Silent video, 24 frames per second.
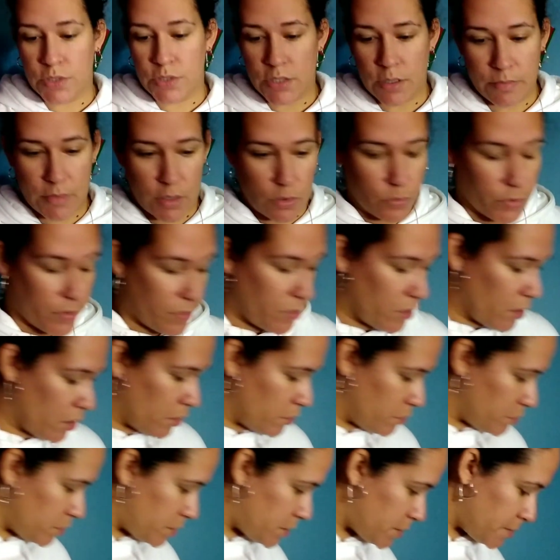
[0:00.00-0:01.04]
something with
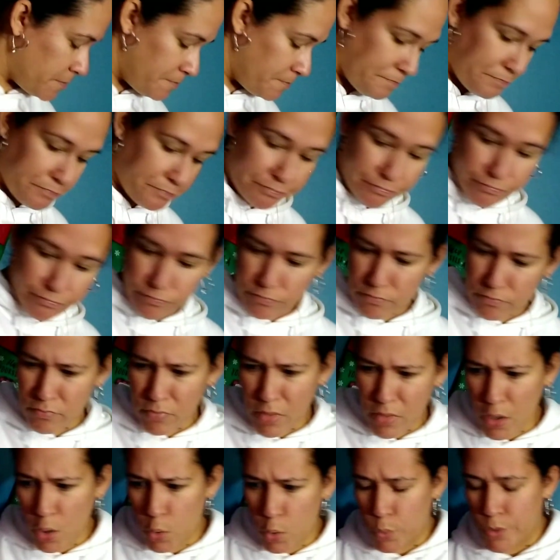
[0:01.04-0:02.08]
those.
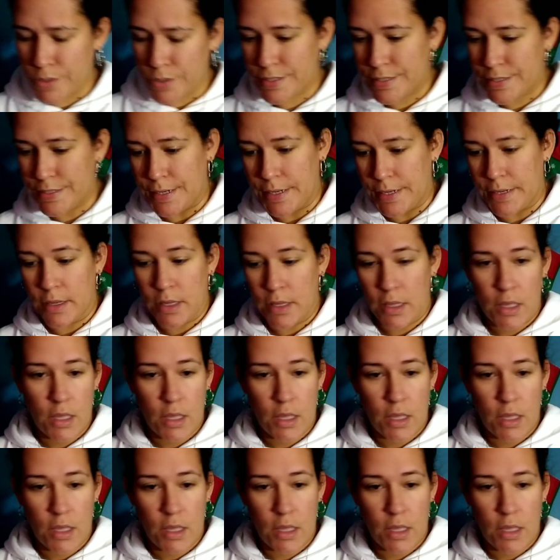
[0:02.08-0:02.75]
We'll see.